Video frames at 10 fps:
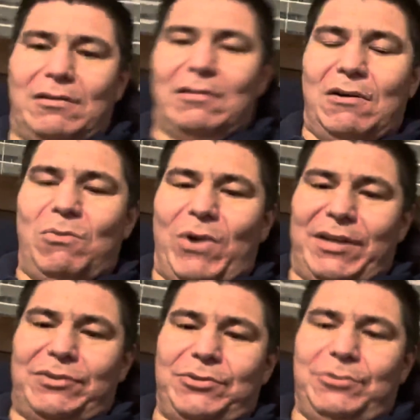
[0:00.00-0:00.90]
a
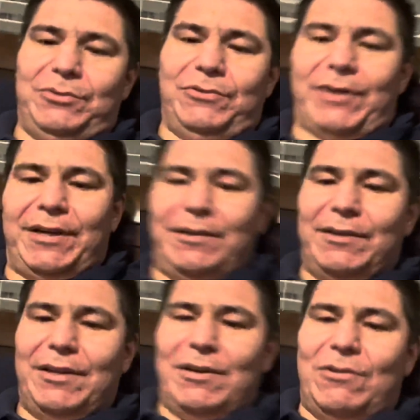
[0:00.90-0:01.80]
white dude, right?
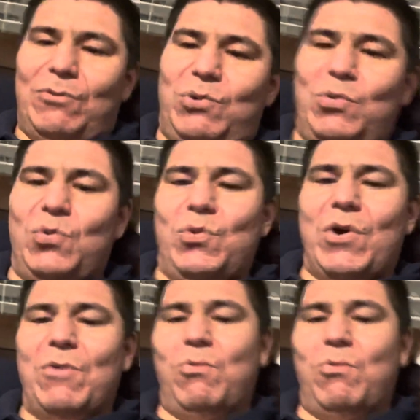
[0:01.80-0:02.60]
Who